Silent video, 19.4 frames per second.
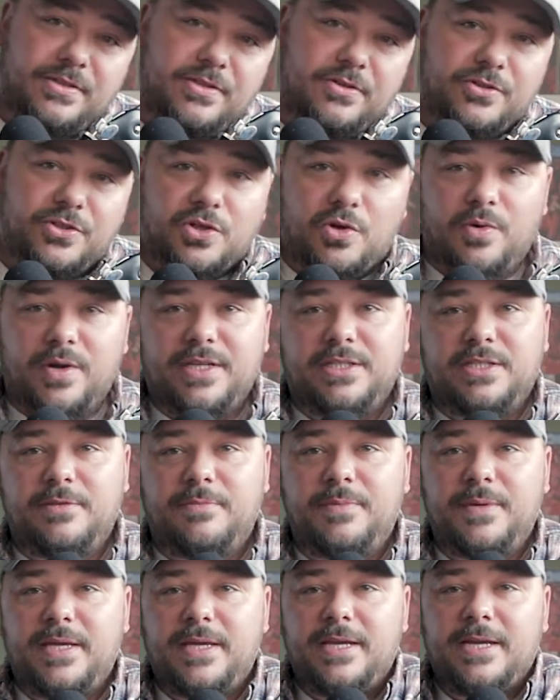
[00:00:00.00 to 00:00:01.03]
There's going to
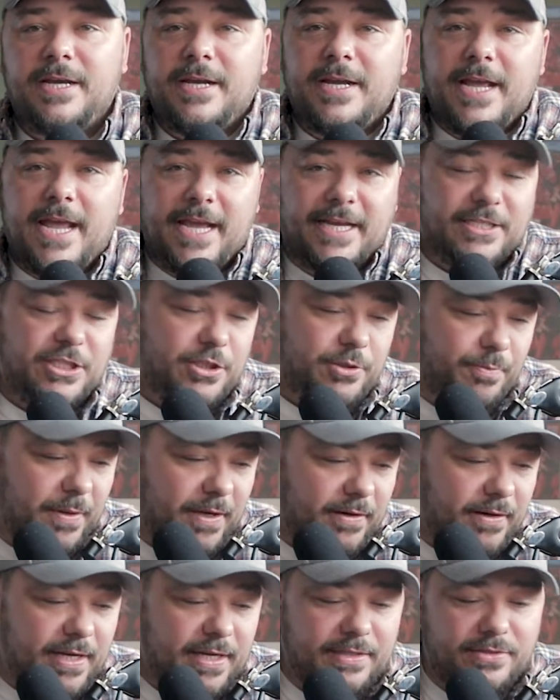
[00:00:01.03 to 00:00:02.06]
be
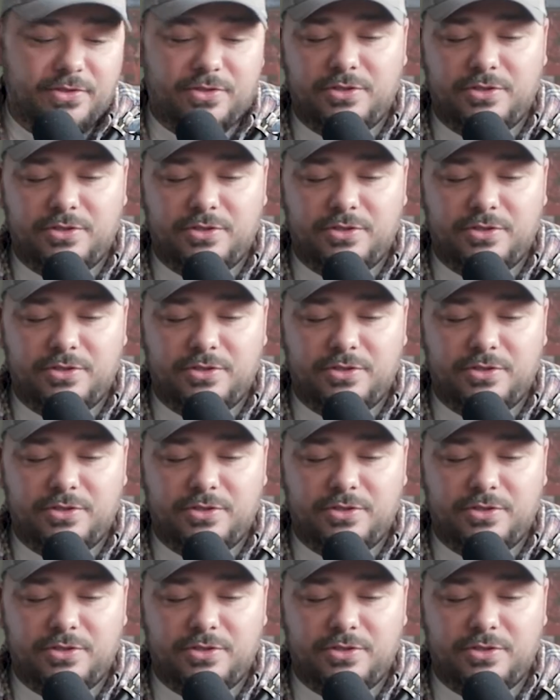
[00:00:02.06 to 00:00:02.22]
experience.